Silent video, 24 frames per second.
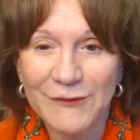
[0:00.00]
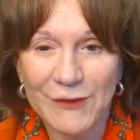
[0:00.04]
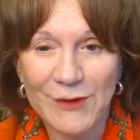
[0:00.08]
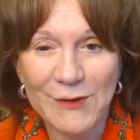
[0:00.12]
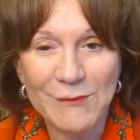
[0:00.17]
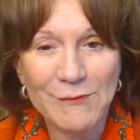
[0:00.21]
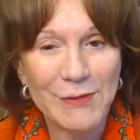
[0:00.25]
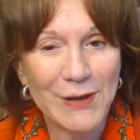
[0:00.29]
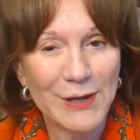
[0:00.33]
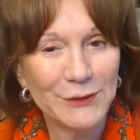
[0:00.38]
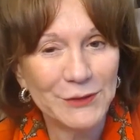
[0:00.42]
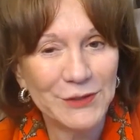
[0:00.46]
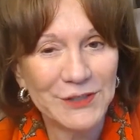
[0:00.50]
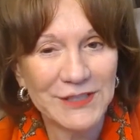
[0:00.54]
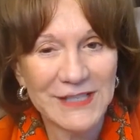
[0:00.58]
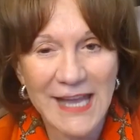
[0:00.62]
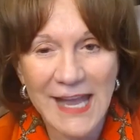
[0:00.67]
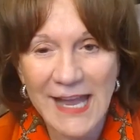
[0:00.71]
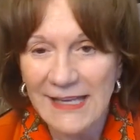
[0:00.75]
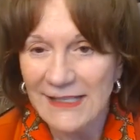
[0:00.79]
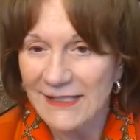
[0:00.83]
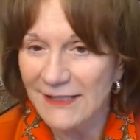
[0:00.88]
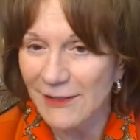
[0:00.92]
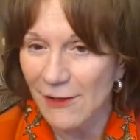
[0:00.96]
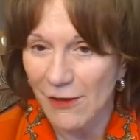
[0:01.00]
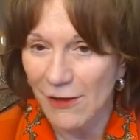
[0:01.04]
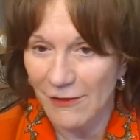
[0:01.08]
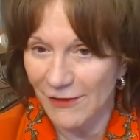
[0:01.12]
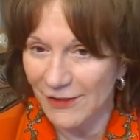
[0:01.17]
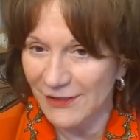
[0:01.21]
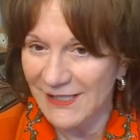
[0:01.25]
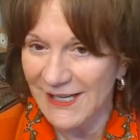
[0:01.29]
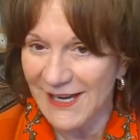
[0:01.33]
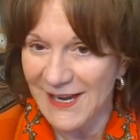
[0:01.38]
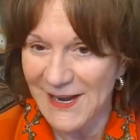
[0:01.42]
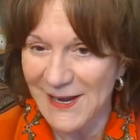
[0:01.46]
from both sides all
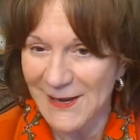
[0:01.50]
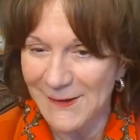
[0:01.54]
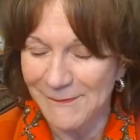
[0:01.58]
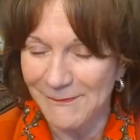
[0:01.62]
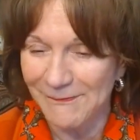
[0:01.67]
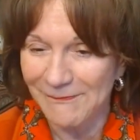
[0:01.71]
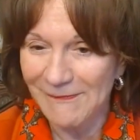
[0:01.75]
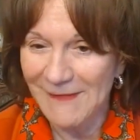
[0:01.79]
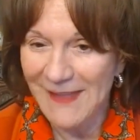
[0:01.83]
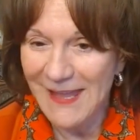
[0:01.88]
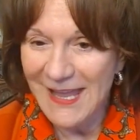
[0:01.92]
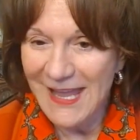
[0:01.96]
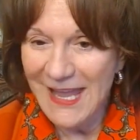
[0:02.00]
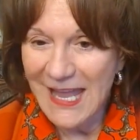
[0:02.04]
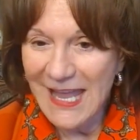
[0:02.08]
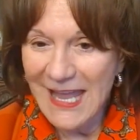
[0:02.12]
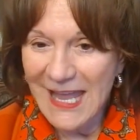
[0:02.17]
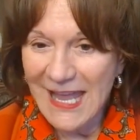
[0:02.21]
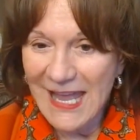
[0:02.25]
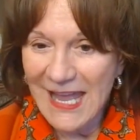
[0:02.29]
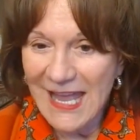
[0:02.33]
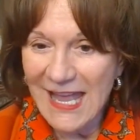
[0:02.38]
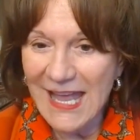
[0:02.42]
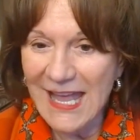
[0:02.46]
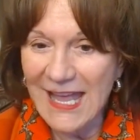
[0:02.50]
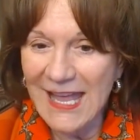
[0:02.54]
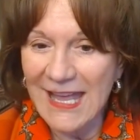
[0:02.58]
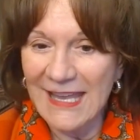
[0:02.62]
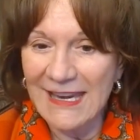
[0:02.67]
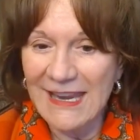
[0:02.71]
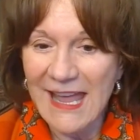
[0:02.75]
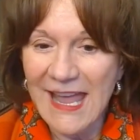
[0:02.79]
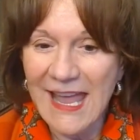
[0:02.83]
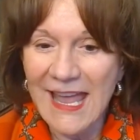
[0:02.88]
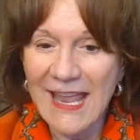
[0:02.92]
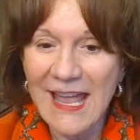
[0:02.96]
the time.
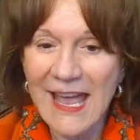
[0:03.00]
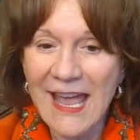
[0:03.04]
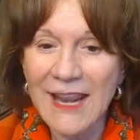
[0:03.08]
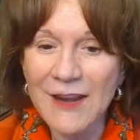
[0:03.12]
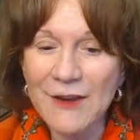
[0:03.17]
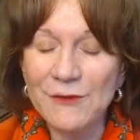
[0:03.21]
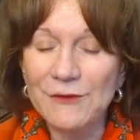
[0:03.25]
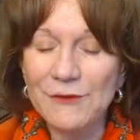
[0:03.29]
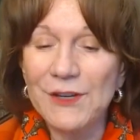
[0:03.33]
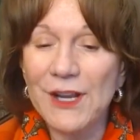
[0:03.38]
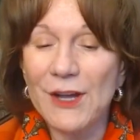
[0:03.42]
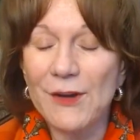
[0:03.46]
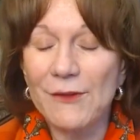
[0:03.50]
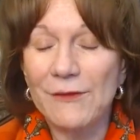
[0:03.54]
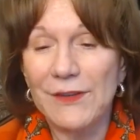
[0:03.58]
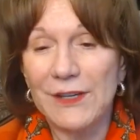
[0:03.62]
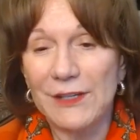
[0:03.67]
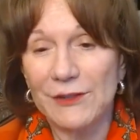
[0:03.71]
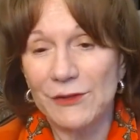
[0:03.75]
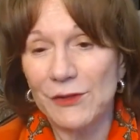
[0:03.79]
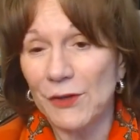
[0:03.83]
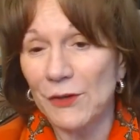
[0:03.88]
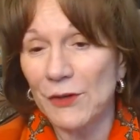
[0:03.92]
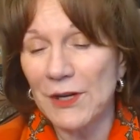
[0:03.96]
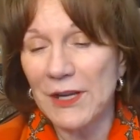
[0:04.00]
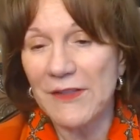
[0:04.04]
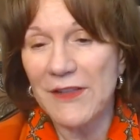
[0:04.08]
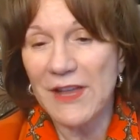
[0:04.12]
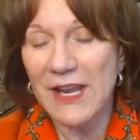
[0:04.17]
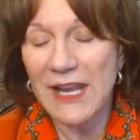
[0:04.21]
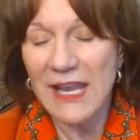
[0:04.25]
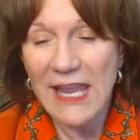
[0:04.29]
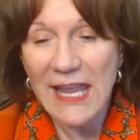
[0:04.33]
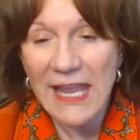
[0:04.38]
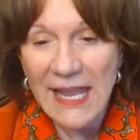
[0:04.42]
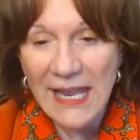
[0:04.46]
And I don't know, Victoria,
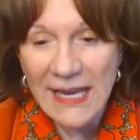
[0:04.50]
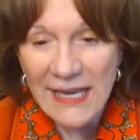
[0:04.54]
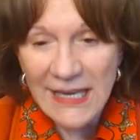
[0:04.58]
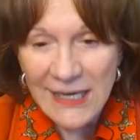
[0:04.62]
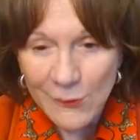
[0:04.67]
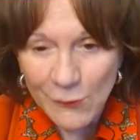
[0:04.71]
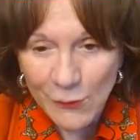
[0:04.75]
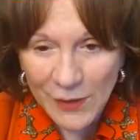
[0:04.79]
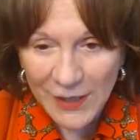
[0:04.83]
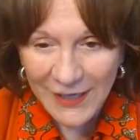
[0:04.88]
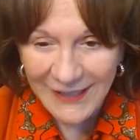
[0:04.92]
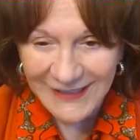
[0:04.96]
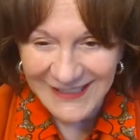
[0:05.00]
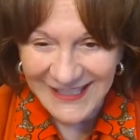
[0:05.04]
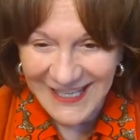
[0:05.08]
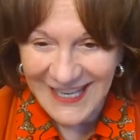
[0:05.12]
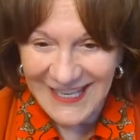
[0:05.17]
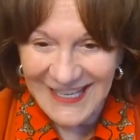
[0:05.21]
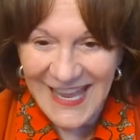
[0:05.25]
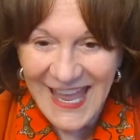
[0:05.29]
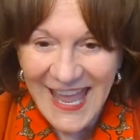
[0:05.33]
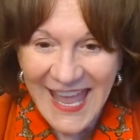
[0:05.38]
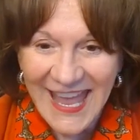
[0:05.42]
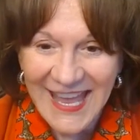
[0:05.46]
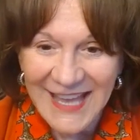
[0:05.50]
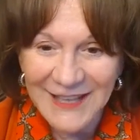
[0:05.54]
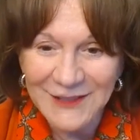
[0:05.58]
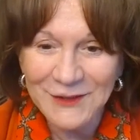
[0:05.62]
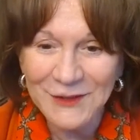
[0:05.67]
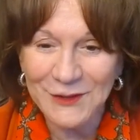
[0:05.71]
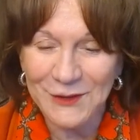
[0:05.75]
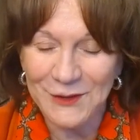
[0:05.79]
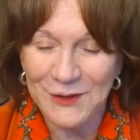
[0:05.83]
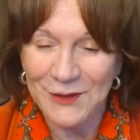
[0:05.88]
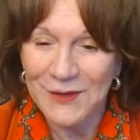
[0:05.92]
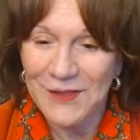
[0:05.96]
that anyone can
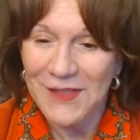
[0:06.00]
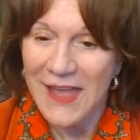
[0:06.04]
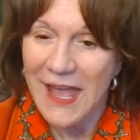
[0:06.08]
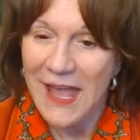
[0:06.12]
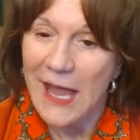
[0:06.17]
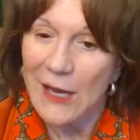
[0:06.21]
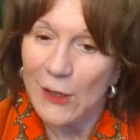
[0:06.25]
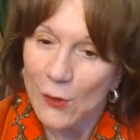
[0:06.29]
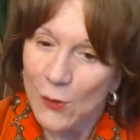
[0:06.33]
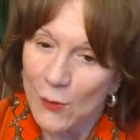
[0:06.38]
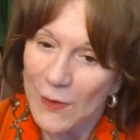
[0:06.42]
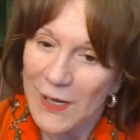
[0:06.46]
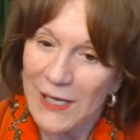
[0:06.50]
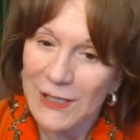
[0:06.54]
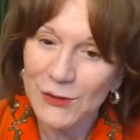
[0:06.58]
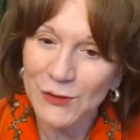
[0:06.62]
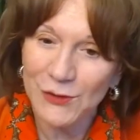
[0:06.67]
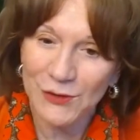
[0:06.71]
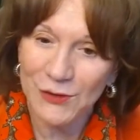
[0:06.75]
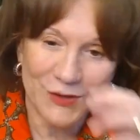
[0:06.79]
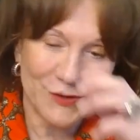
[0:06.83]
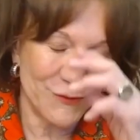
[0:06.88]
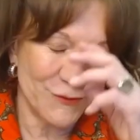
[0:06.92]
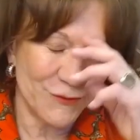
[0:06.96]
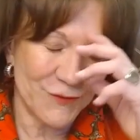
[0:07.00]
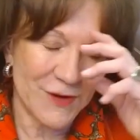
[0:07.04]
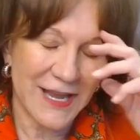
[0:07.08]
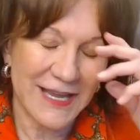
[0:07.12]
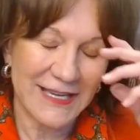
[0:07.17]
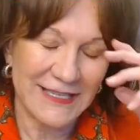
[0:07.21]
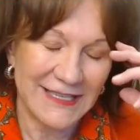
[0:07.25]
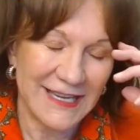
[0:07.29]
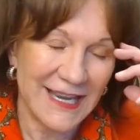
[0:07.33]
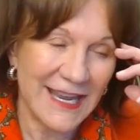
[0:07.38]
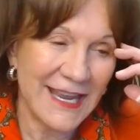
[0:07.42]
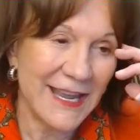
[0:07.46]
answer that question
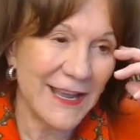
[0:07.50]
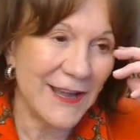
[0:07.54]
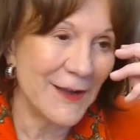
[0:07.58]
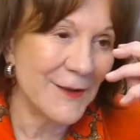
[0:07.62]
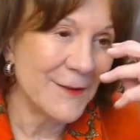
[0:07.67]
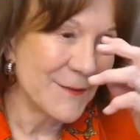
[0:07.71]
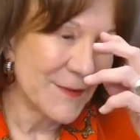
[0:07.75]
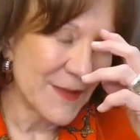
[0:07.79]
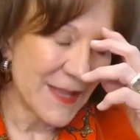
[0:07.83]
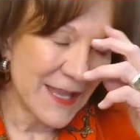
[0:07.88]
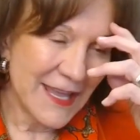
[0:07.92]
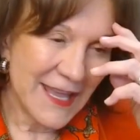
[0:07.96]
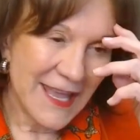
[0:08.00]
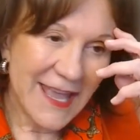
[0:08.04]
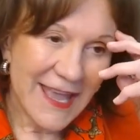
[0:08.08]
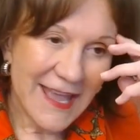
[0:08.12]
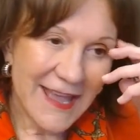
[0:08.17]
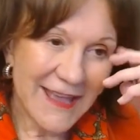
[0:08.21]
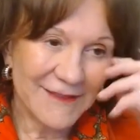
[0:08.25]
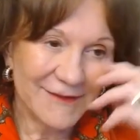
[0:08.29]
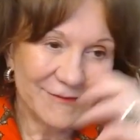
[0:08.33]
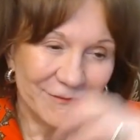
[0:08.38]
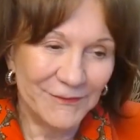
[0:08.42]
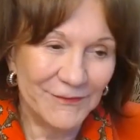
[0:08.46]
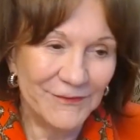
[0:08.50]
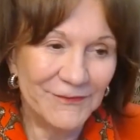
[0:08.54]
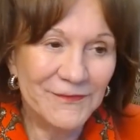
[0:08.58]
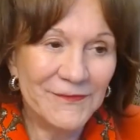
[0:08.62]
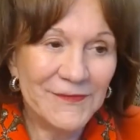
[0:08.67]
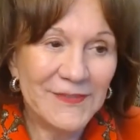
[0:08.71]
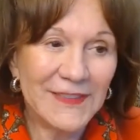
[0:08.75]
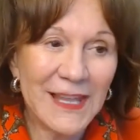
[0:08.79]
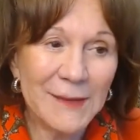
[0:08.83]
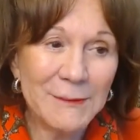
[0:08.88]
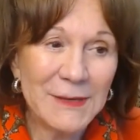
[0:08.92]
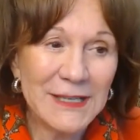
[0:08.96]
right now.
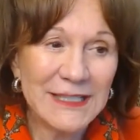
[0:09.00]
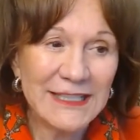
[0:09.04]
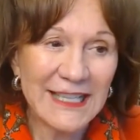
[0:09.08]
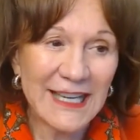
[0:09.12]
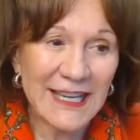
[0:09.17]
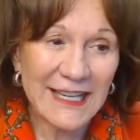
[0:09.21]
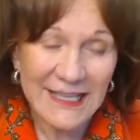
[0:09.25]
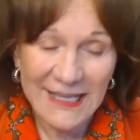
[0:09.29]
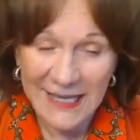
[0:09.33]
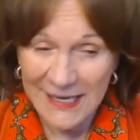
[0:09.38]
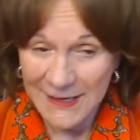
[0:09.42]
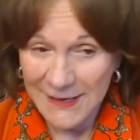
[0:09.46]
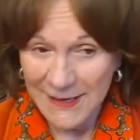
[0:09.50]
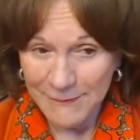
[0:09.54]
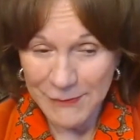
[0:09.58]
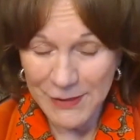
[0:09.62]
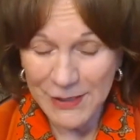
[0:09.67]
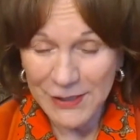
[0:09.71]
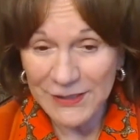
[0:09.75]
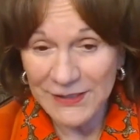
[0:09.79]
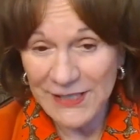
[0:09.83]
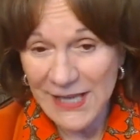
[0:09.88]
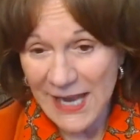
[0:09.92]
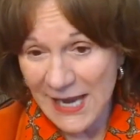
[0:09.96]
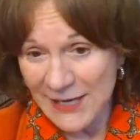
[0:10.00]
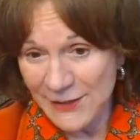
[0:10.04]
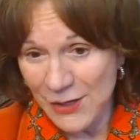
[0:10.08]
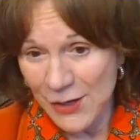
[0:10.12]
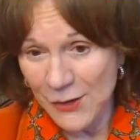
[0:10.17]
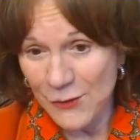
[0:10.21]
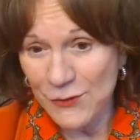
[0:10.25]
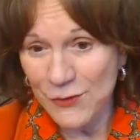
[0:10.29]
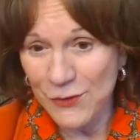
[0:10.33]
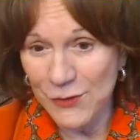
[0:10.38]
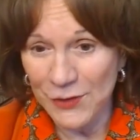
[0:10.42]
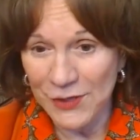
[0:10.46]
Let me because I
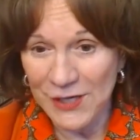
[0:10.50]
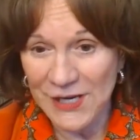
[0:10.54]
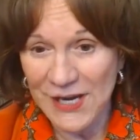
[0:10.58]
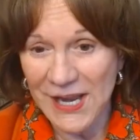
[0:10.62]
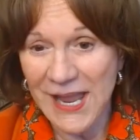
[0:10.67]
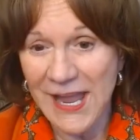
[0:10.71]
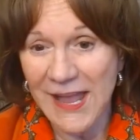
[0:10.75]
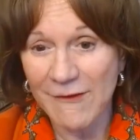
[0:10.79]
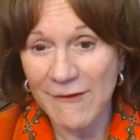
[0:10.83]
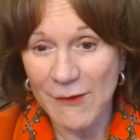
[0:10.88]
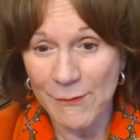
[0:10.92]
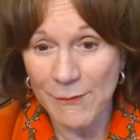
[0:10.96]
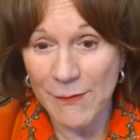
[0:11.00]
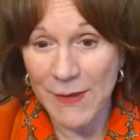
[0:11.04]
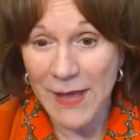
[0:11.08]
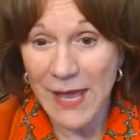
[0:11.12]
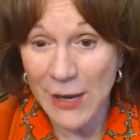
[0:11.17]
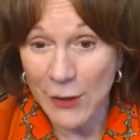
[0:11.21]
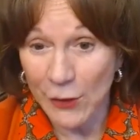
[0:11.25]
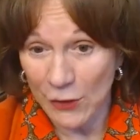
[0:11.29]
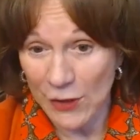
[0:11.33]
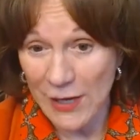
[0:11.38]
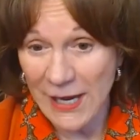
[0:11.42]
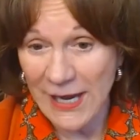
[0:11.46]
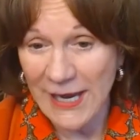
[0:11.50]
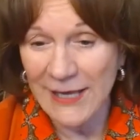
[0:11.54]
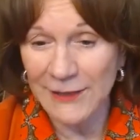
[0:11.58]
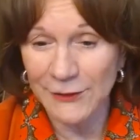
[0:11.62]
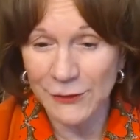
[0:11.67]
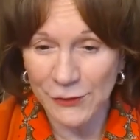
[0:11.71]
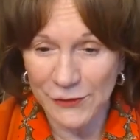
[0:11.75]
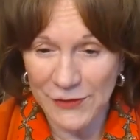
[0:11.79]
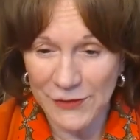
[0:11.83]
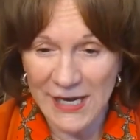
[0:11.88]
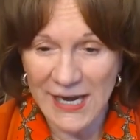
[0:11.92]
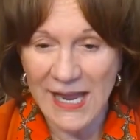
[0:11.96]
know you're going to have a better
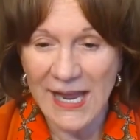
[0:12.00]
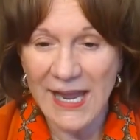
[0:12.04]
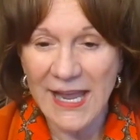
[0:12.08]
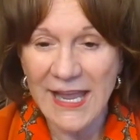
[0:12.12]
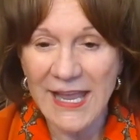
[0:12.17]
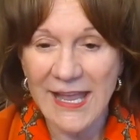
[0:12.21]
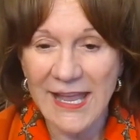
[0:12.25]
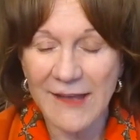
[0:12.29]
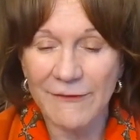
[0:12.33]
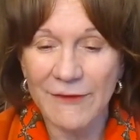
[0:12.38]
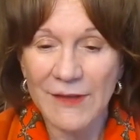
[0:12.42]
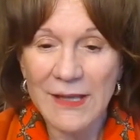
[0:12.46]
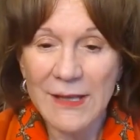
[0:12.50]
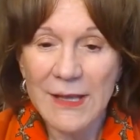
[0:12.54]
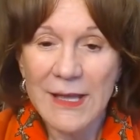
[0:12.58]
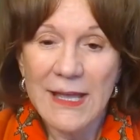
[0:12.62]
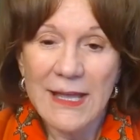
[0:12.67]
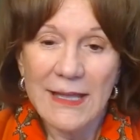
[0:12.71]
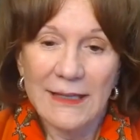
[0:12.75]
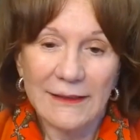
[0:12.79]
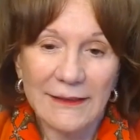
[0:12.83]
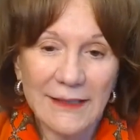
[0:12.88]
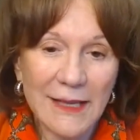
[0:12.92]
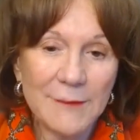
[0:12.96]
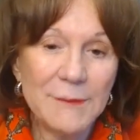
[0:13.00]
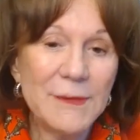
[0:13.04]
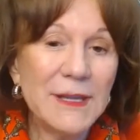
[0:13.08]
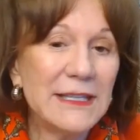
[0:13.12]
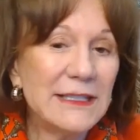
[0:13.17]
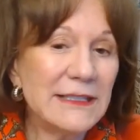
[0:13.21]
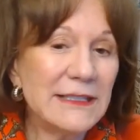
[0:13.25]
answer than I have. Let